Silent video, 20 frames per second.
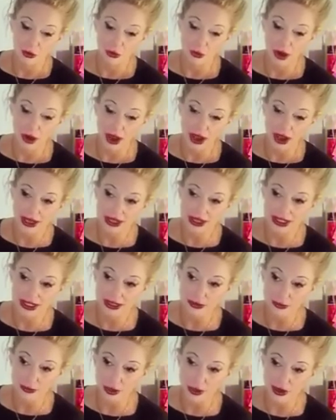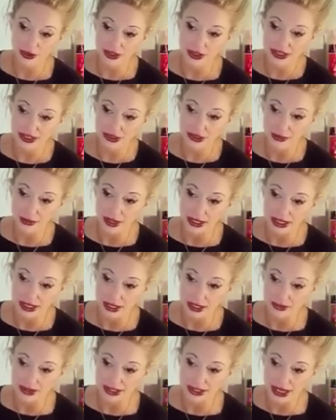Why is the, why are they so
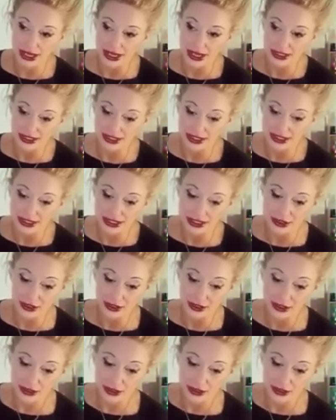money obsessed?